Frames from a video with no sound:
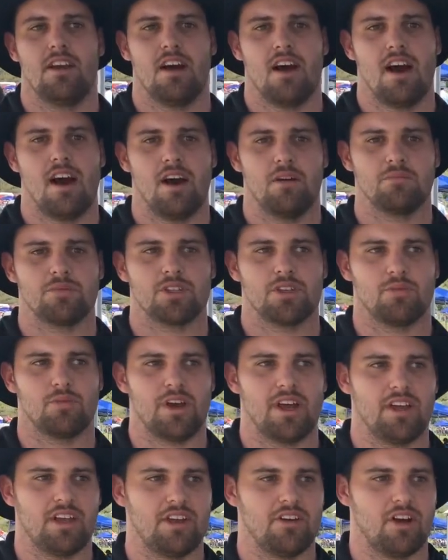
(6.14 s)
Um, so
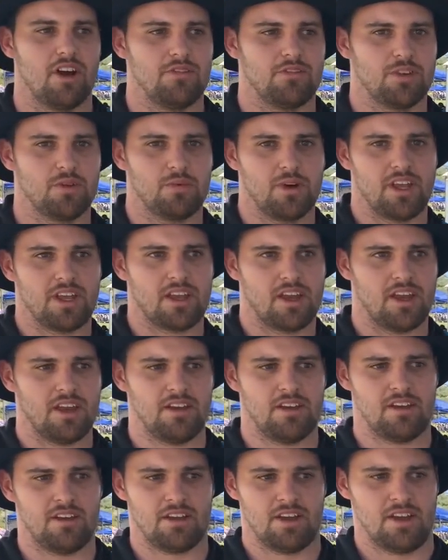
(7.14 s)
we're here over the
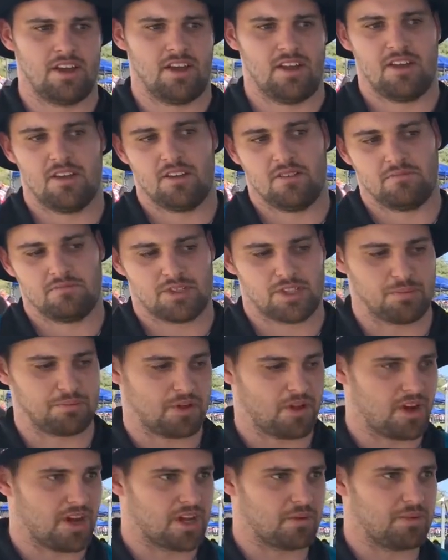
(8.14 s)
weekend
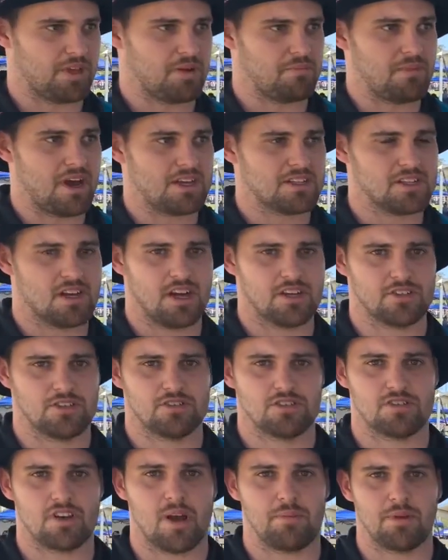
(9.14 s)
supplying a bit of massage and
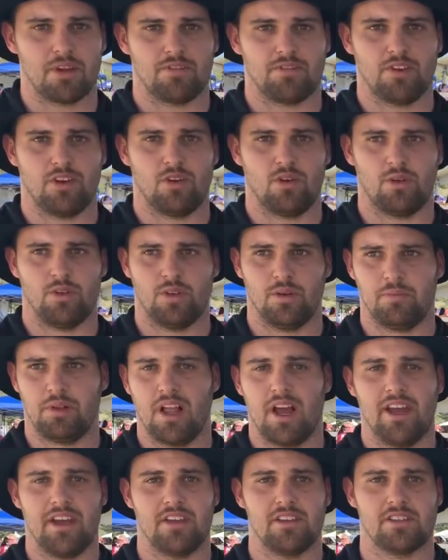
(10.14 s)
strapping for all the
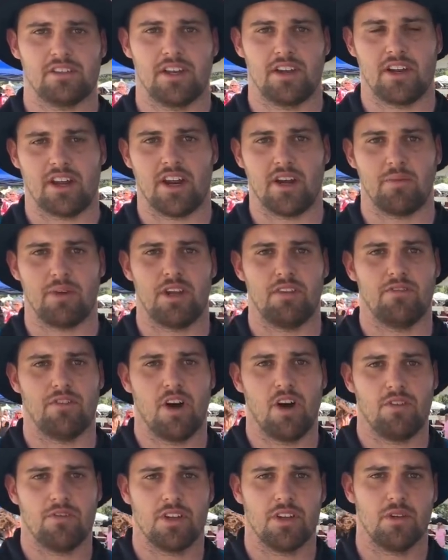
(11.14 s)
players that are going to be
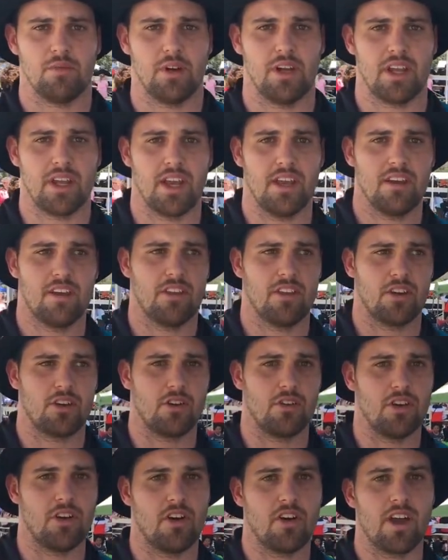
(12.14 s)
involved in the weekend of the
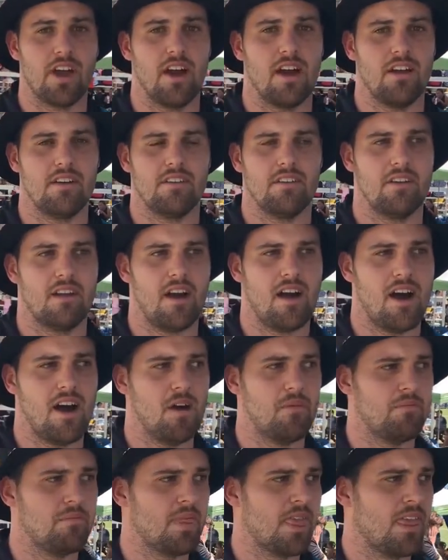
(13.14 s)
Koori Knockout.
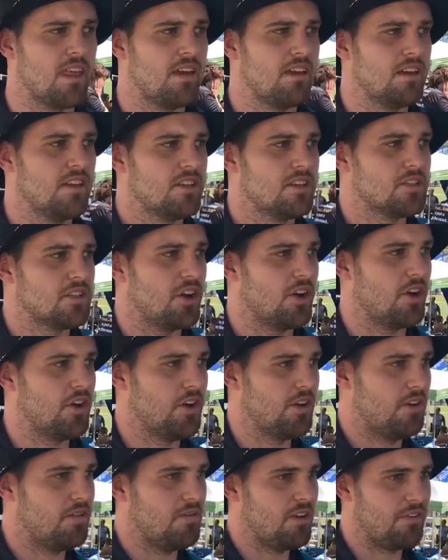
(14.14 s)
Um,
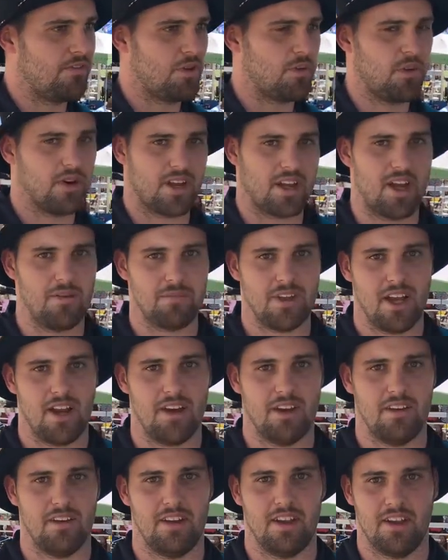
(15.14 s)
so if you want to come
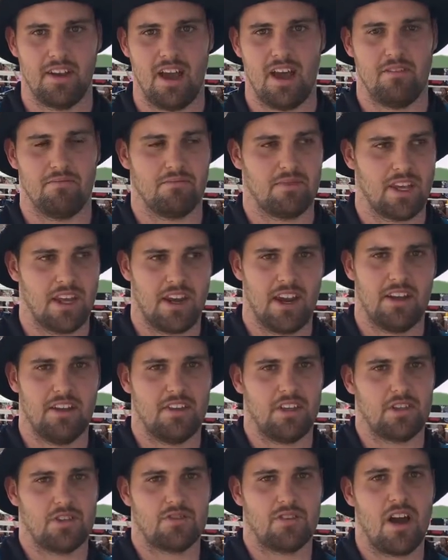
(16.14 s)
down and, and have, get
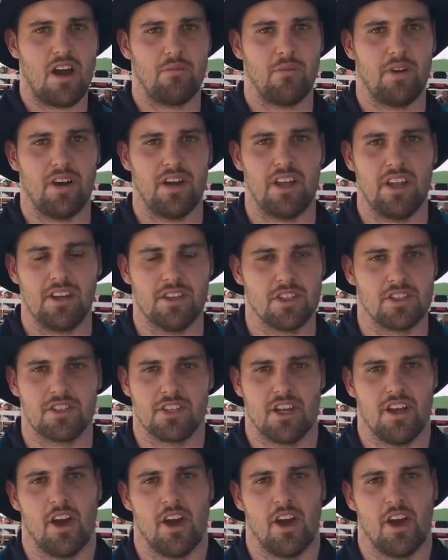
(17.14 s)
anything strapped, we're here to just to